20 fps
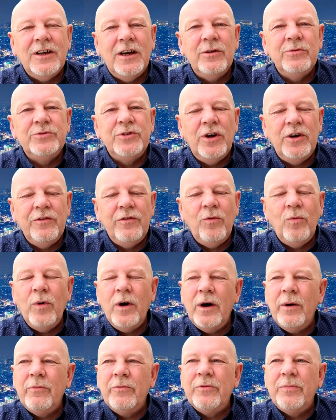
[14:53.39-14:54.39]
I was
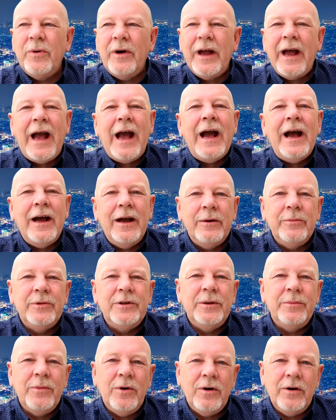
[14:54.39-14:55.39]
overwhelmed by how
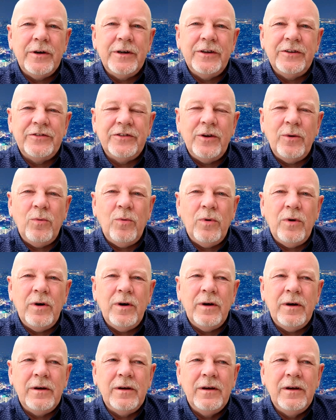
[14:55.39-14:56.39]
many markets there
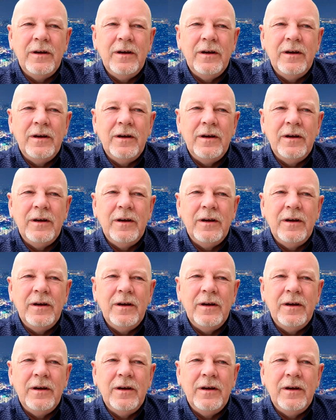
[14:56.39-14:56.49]
were,